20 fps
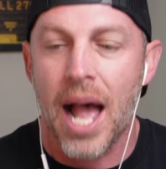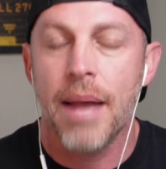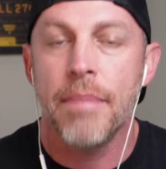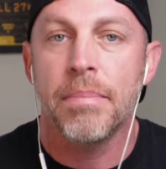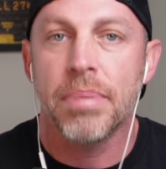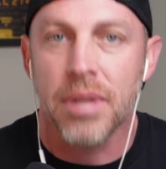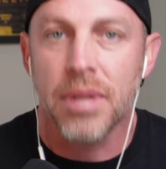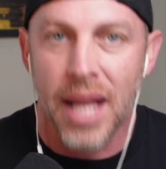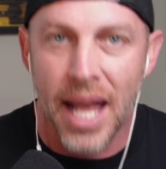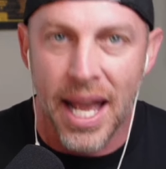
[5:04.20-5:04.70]

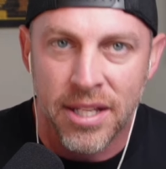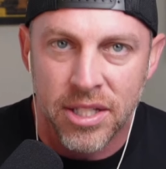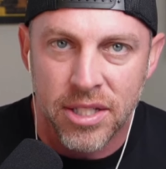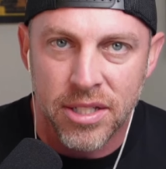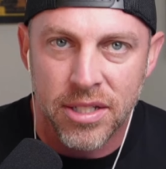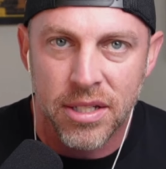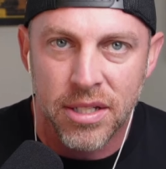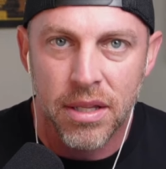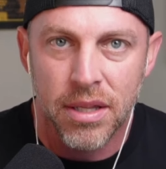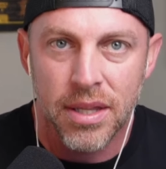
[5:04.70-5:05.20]

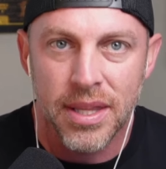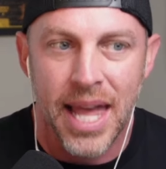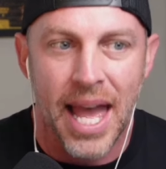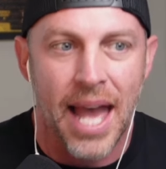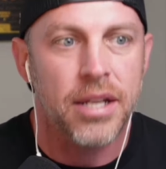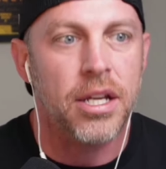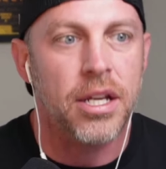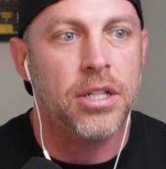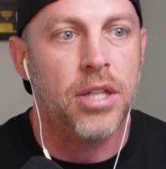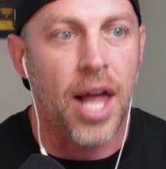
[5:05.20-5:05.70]
blessed
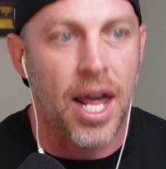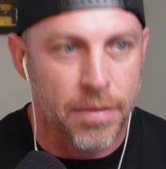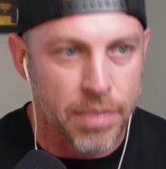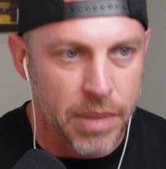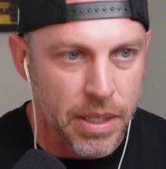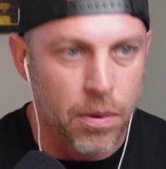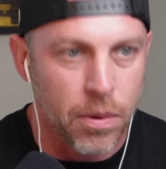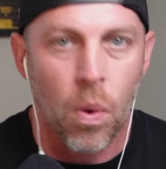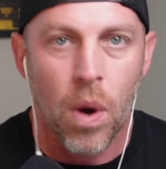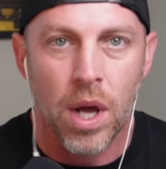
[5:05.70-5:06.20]
that a lot of
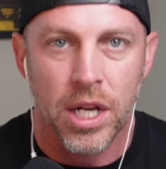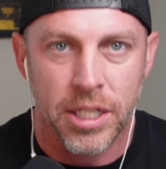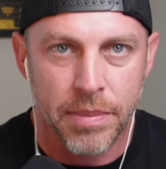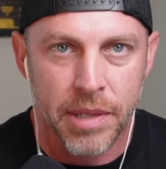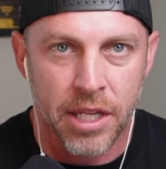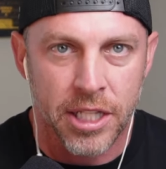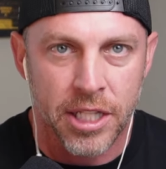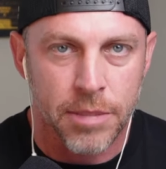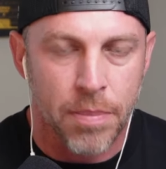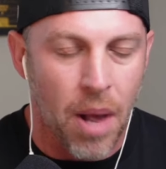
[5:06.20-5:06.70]
people want to be
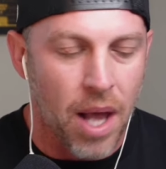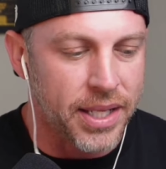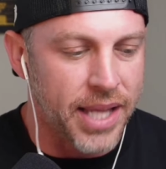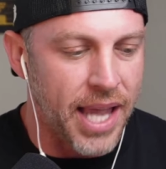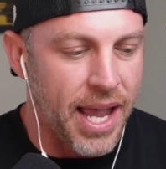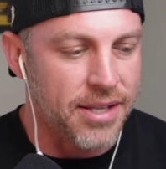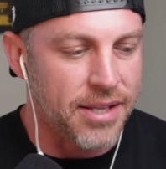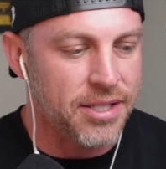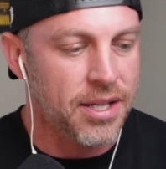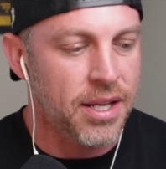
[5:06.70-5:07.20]
on this
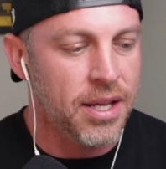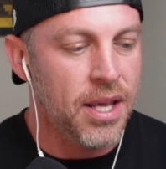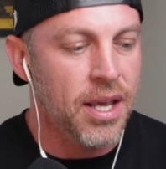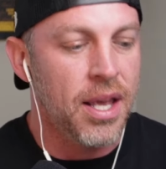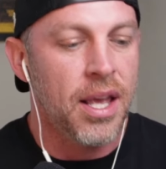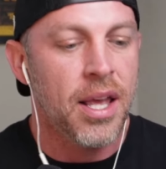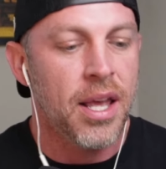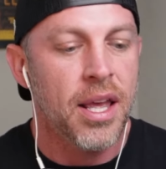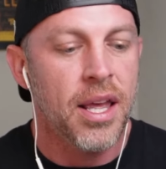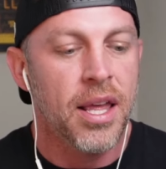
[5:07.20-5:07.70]
podcast.
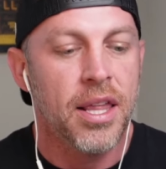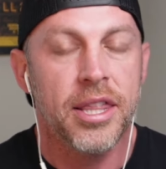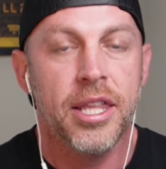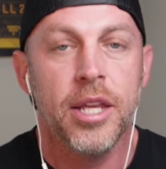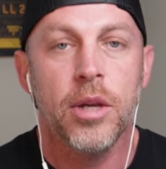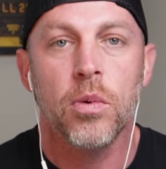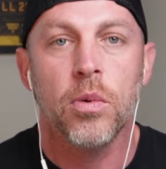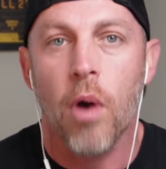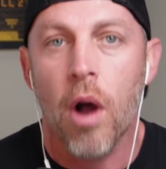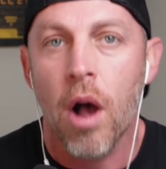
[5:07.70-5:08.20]

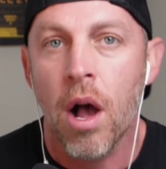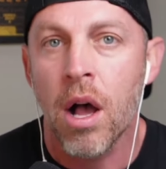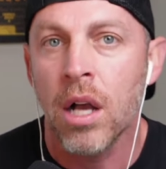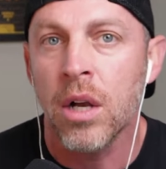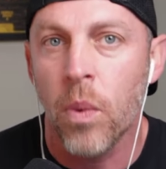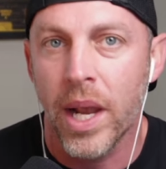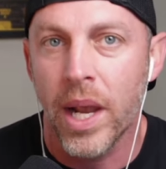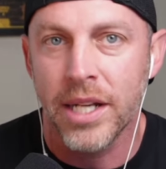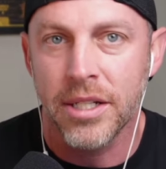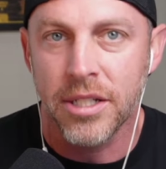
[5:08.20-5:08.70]
The wrong
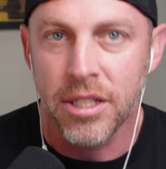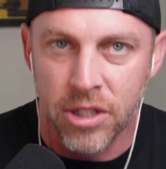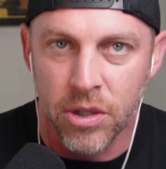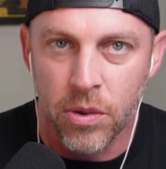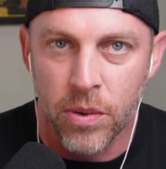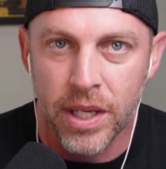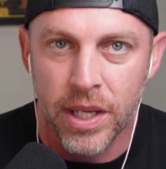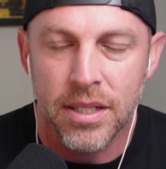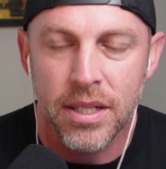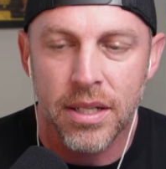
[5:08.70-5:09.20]
way to
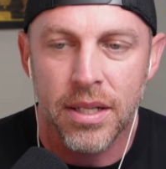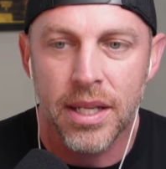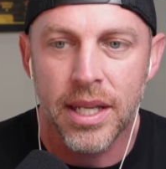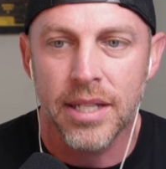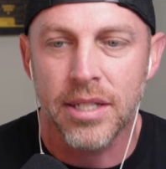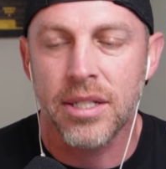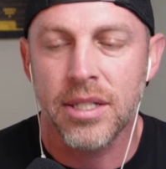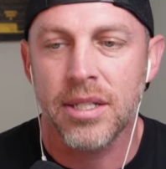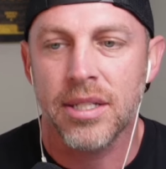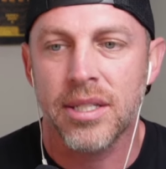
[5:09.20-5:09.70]
do it
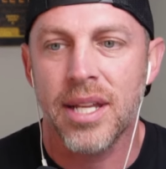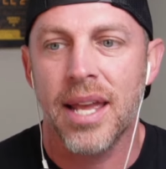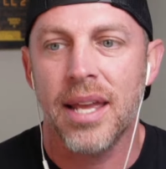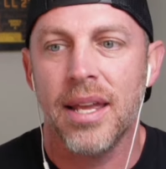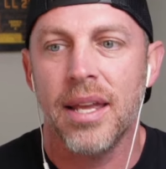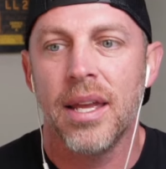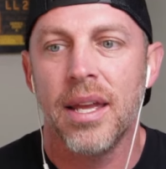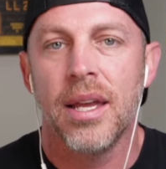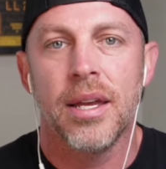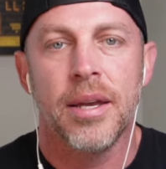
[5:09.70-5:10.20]
is to
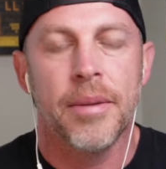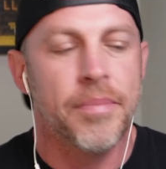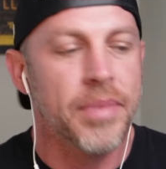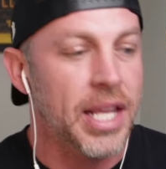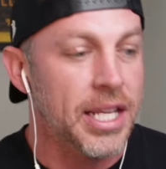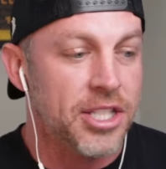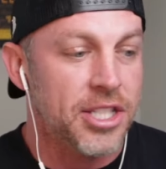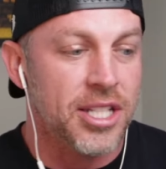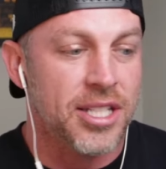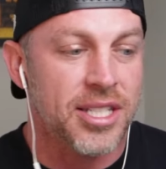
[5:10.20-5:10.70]
say,
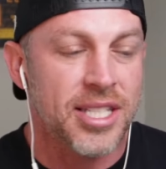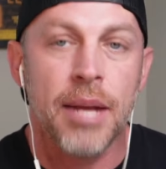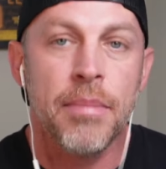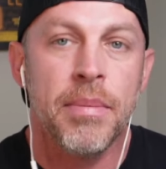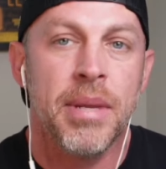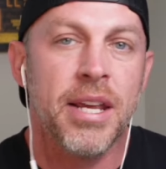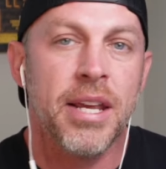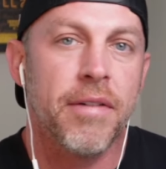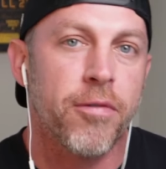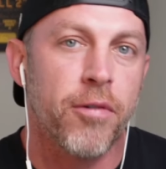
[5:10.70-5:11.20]
is to send
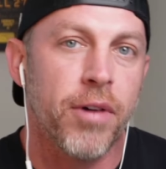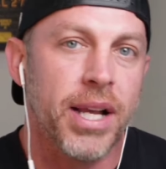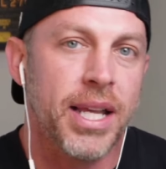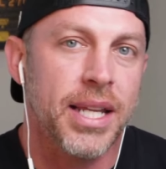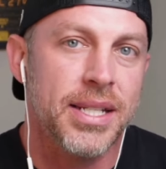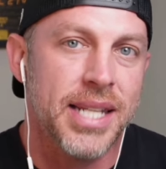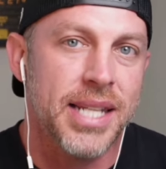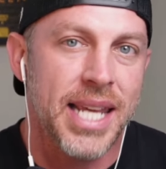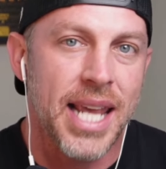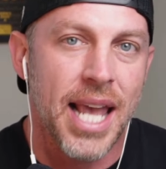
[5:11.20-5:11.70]
me a
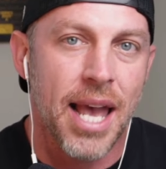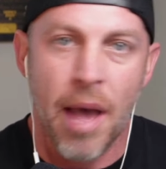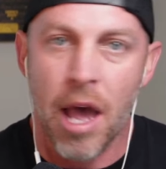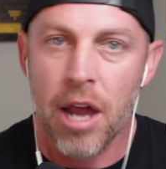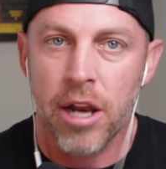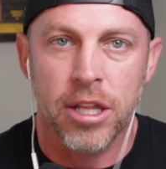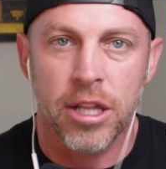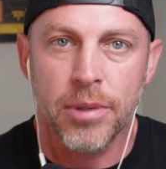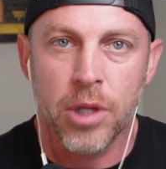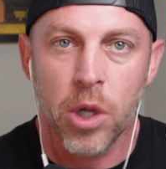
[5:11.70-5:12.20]
freaking DM out
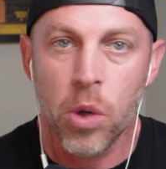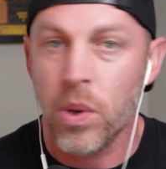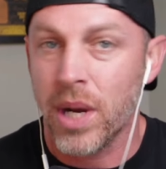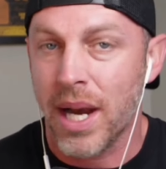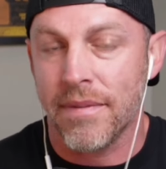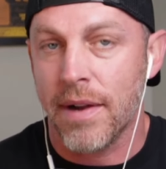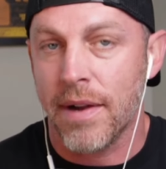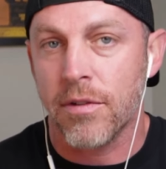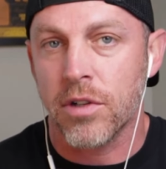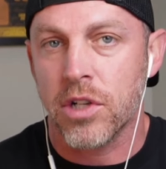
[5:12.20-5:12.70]
of the blue when
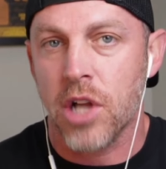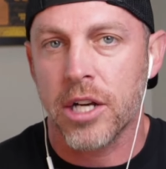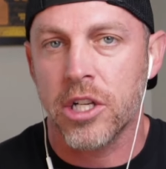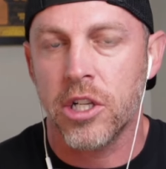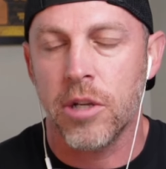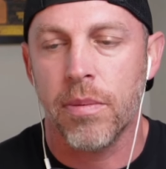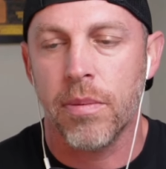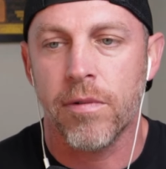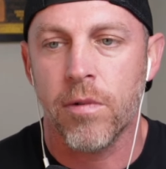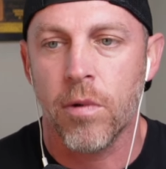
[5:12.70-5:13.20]
I've never talked to
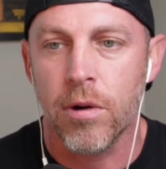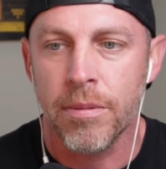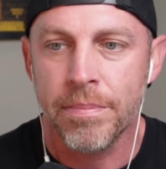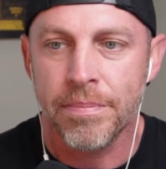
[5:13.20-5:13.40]
you before,